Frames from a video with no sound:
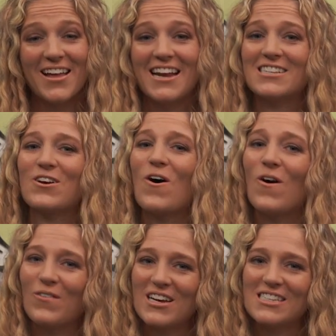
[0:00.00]
and as
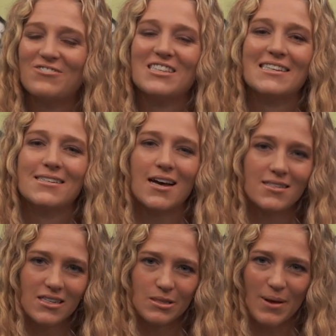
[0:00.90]
always, visit
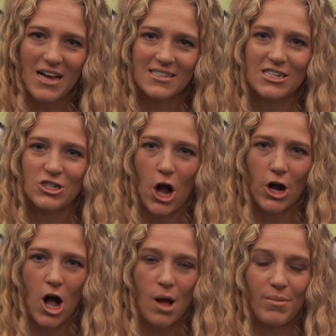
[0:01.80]

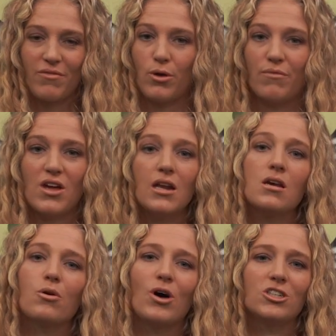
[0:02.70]
dustlessblasting.com if you have
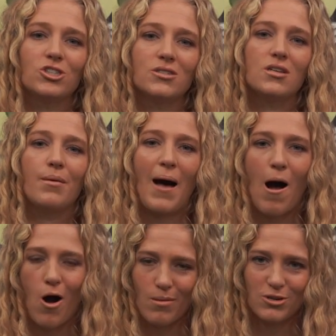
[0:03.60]
any questions
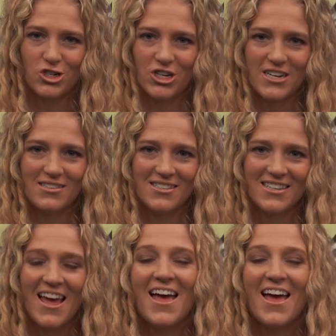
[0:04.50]
about our machines.